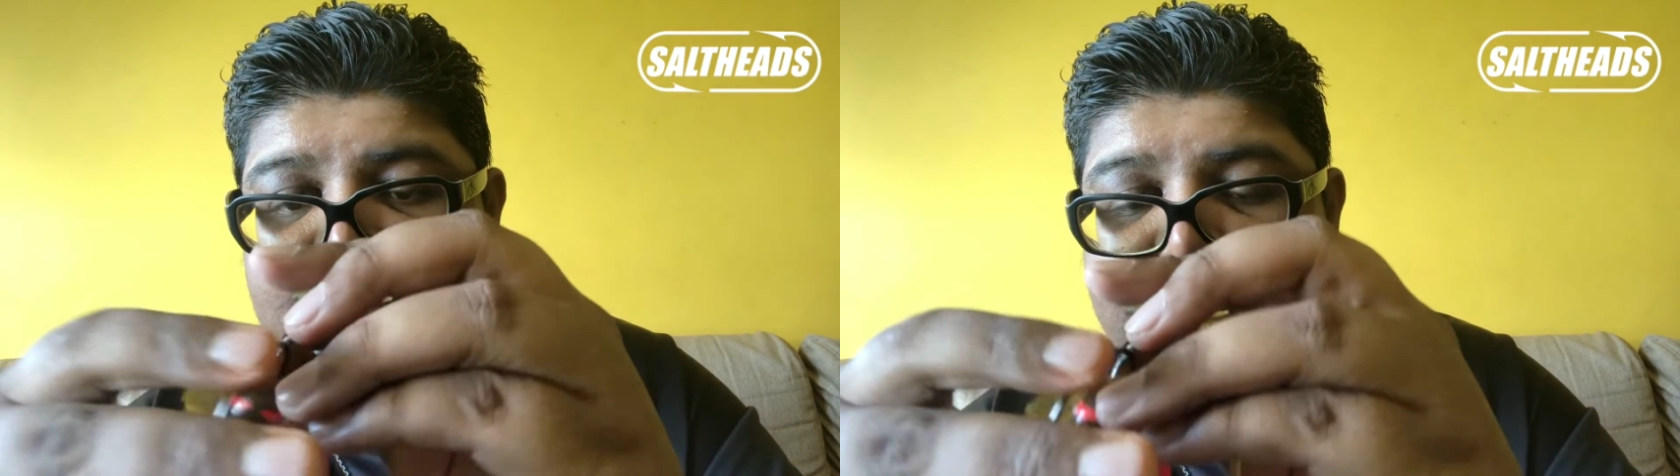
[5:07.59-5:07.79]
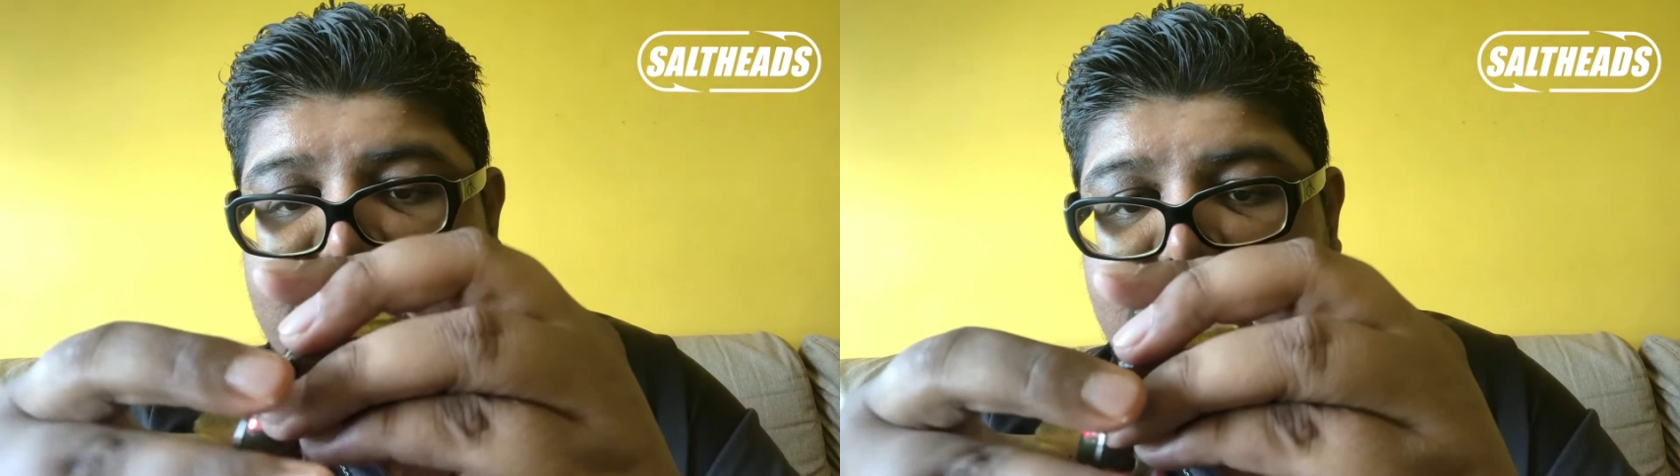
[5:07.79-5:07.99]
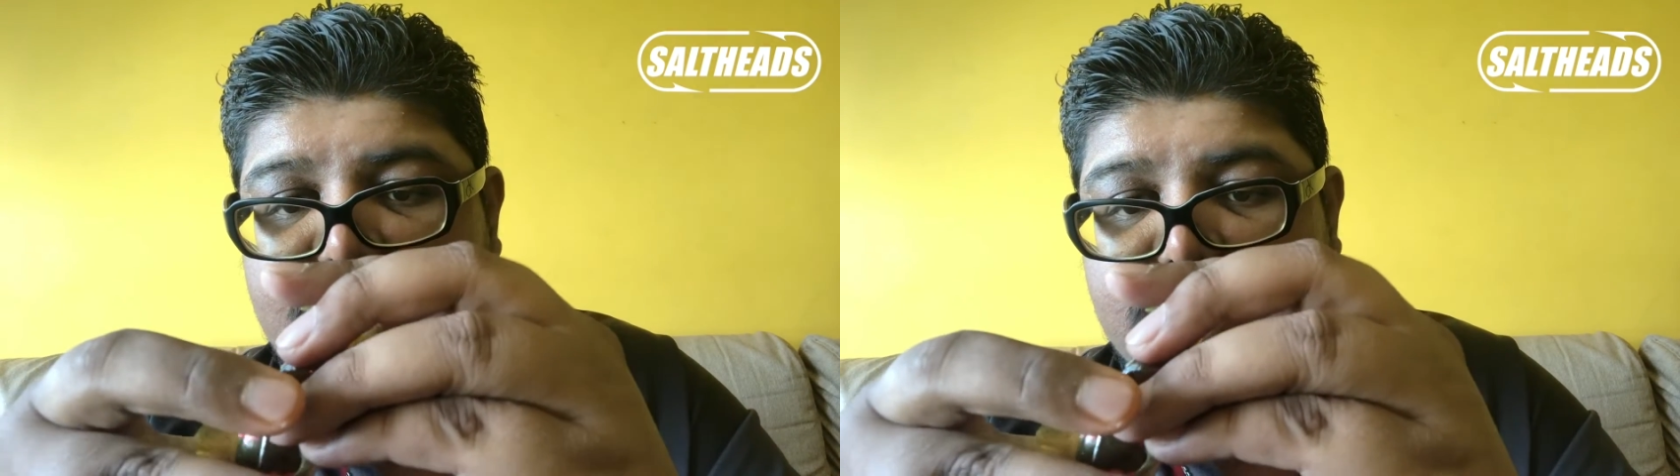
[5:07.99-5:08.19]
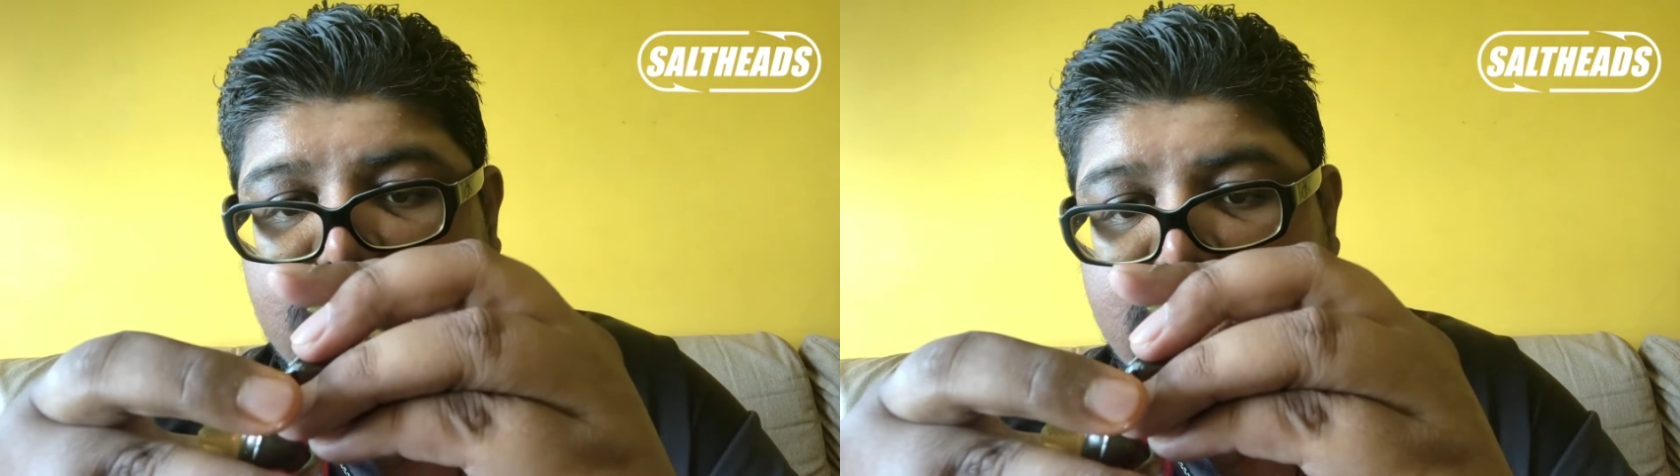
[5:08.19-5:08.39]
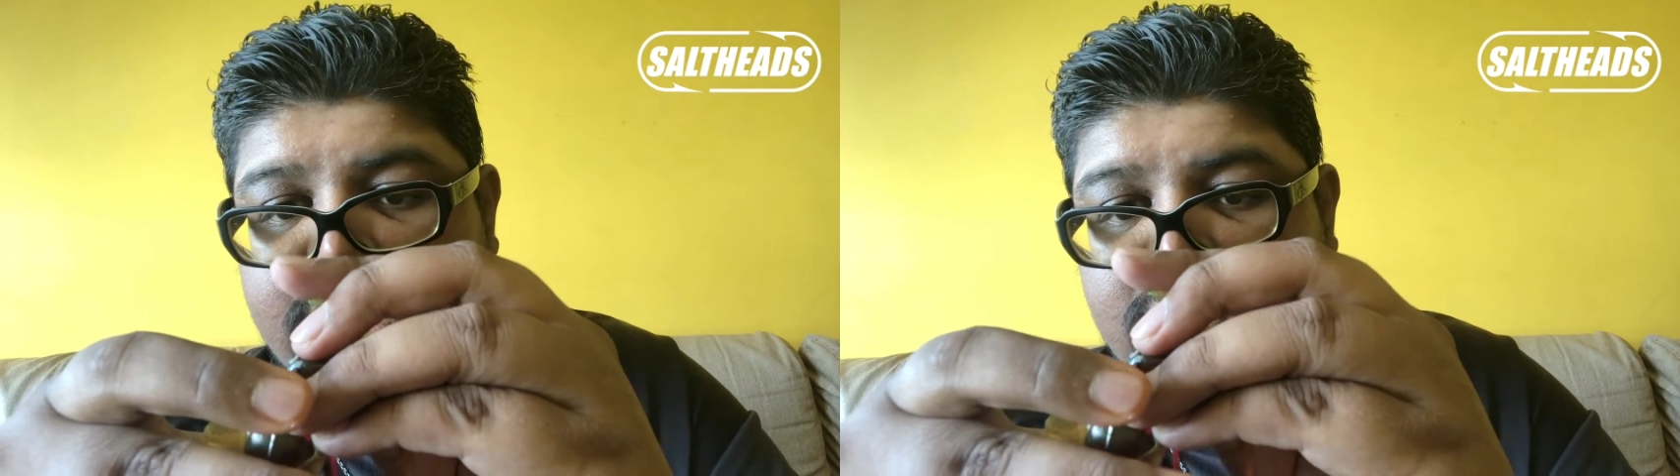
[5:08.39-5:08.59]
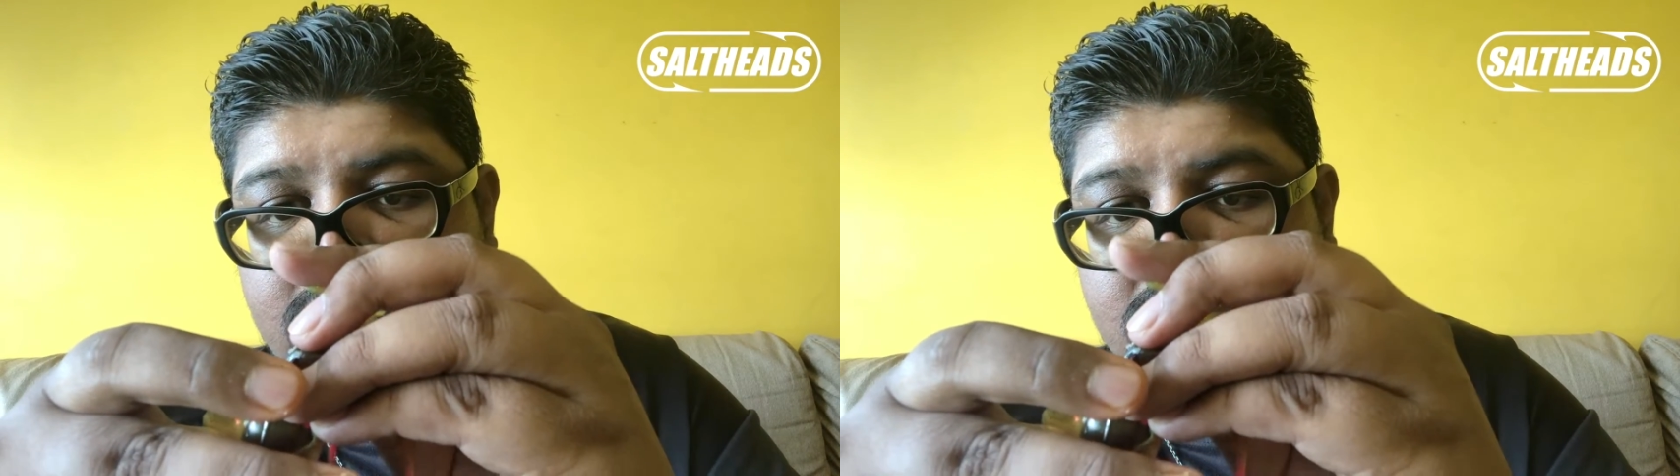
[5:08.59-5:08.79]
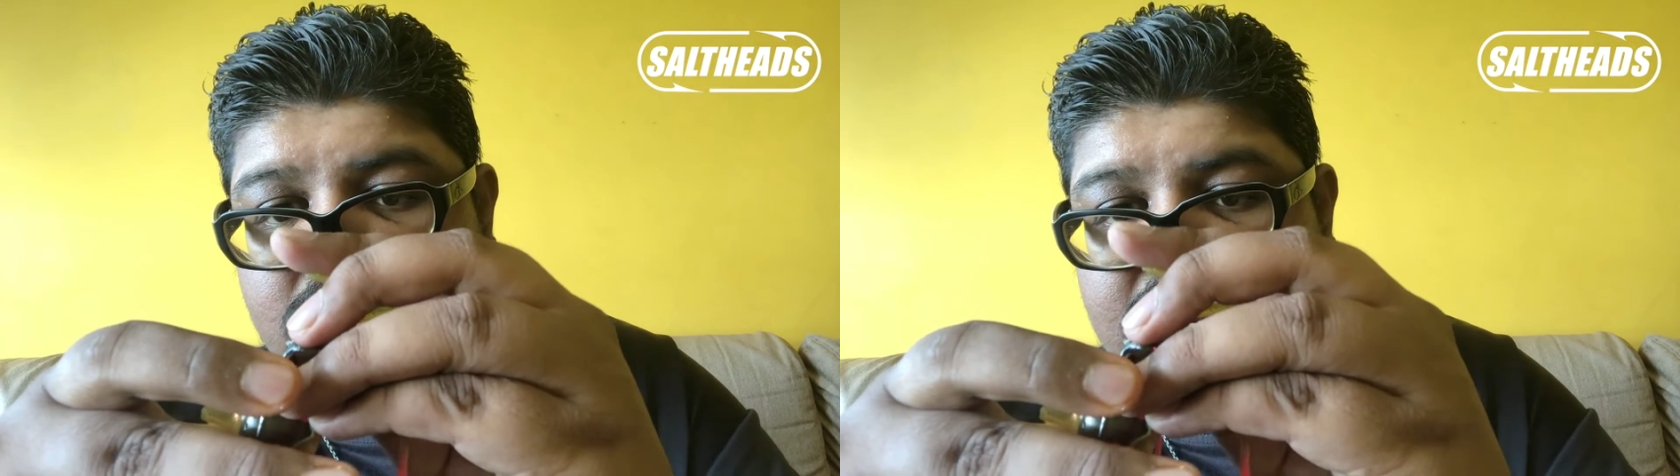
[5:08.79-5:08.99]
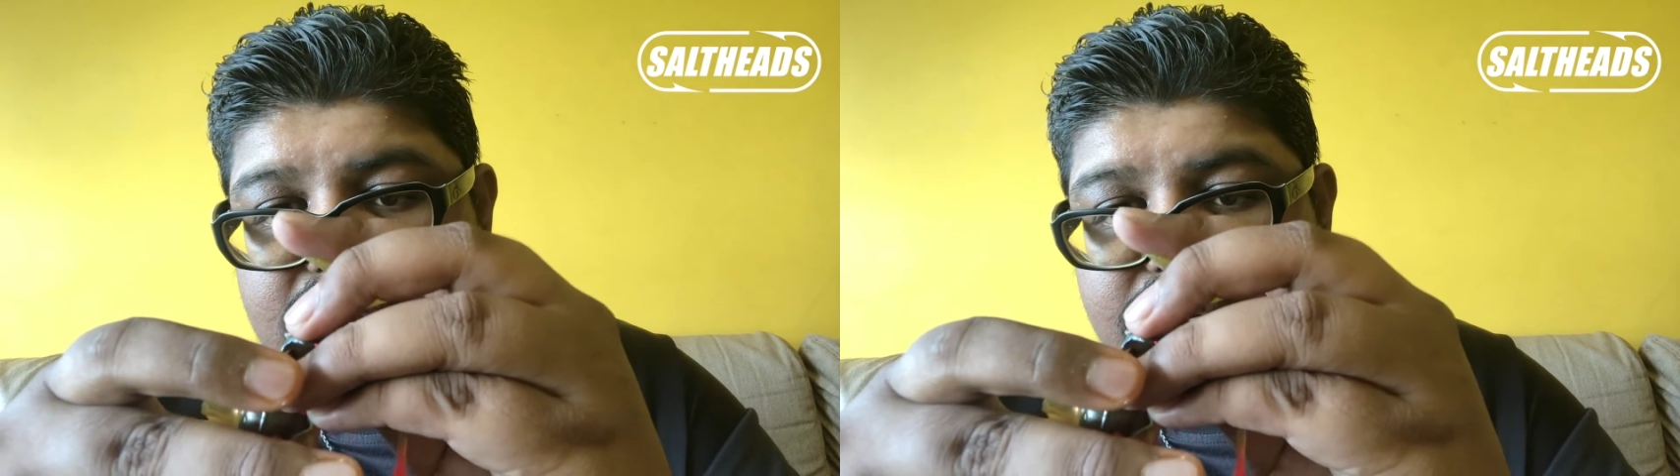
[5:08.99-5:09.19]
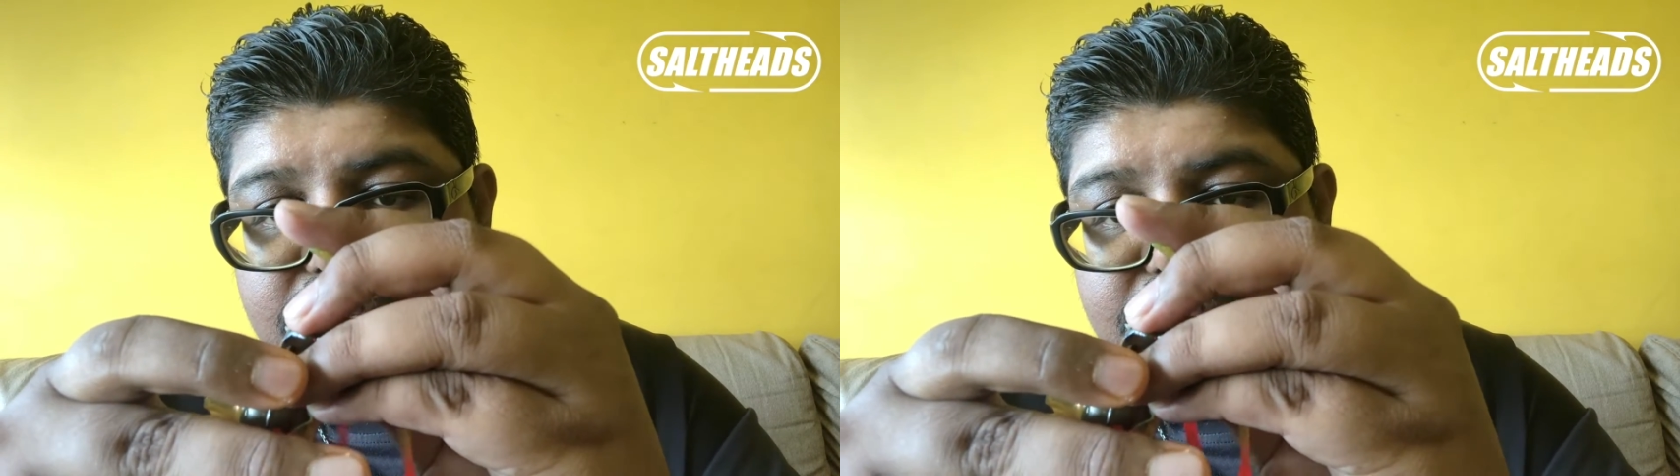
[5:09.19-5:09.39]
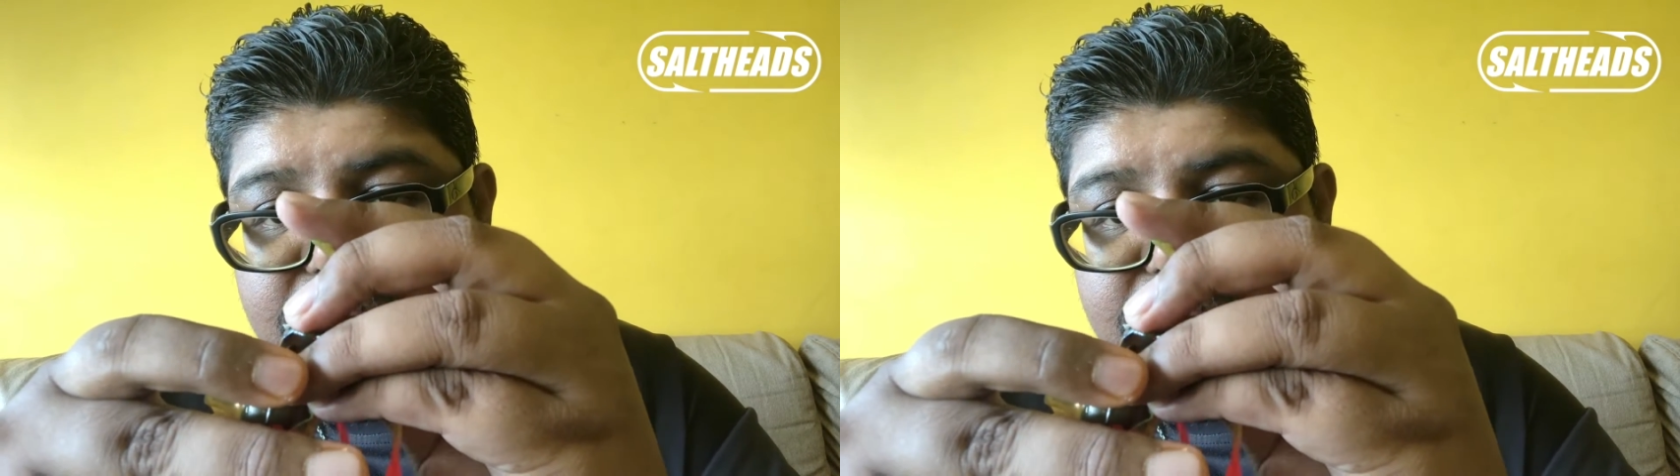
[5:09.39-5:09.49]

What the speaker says: the middle so that you don't need to